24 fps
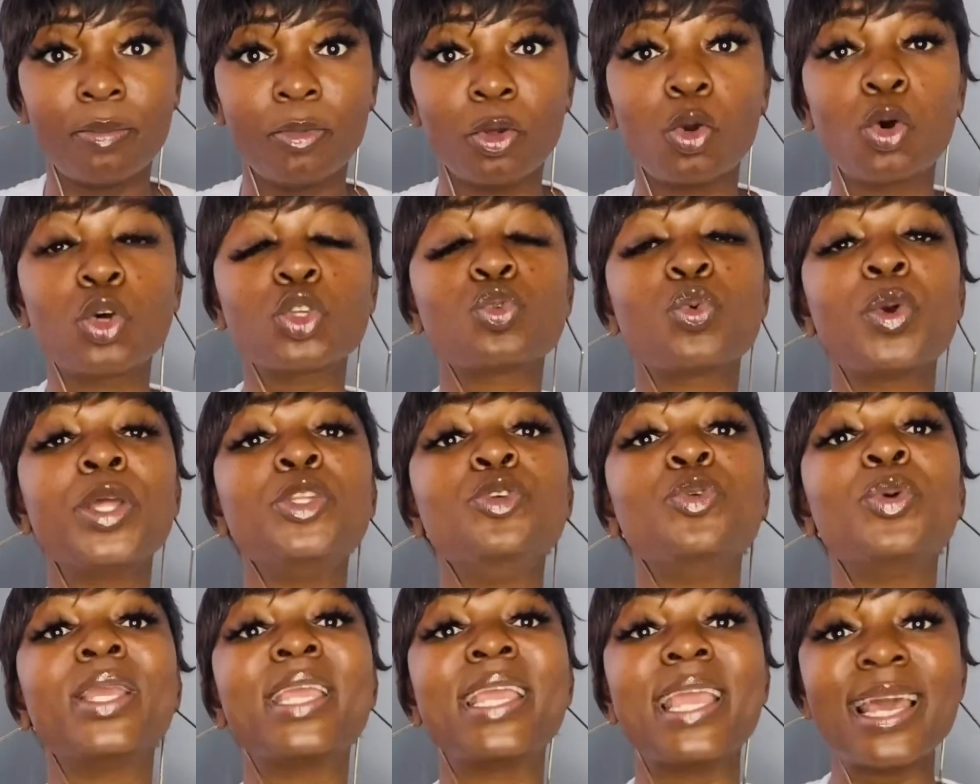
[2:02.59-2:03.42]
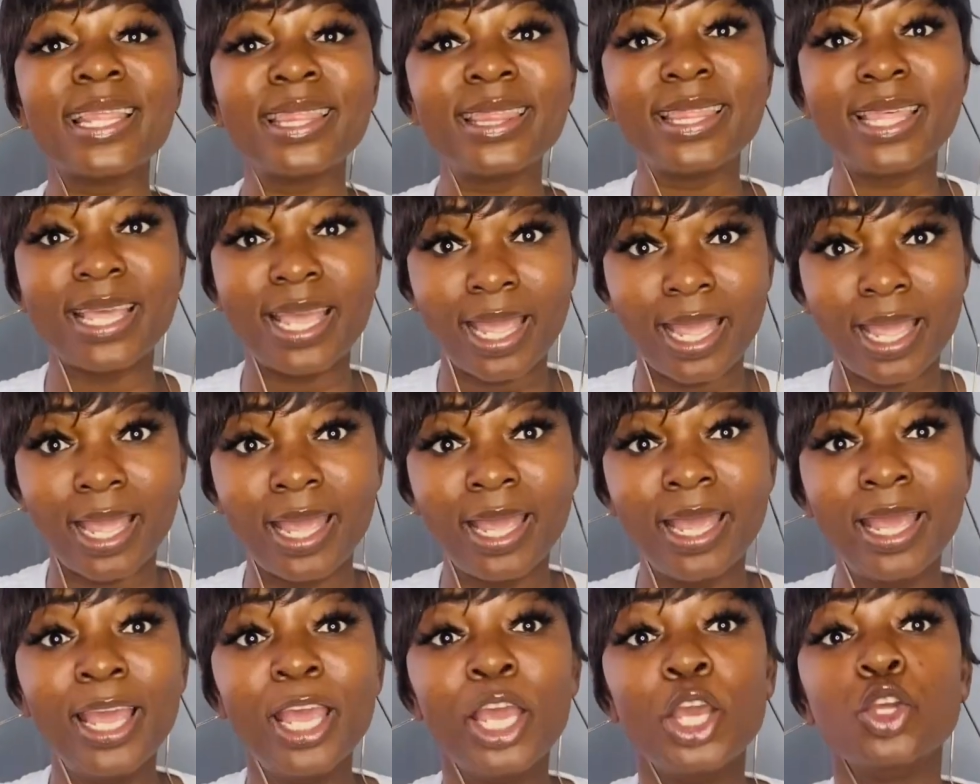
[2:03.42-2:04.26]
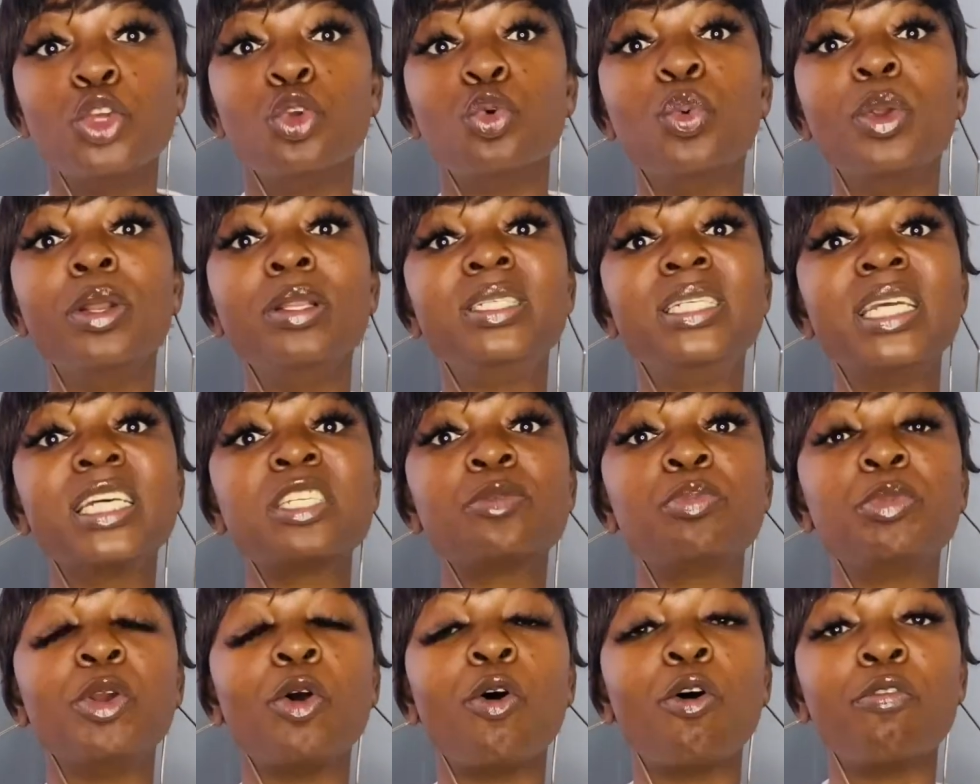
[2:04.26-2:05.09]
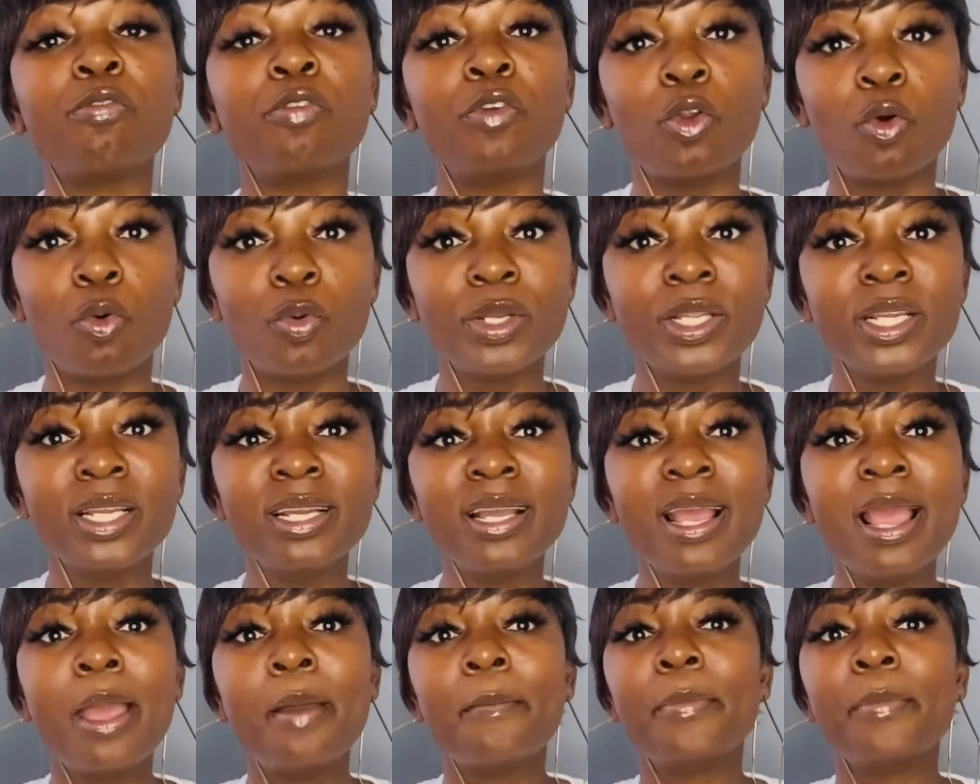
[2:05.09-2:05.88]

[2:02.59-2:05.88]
Because when you get there, you will just be offloading.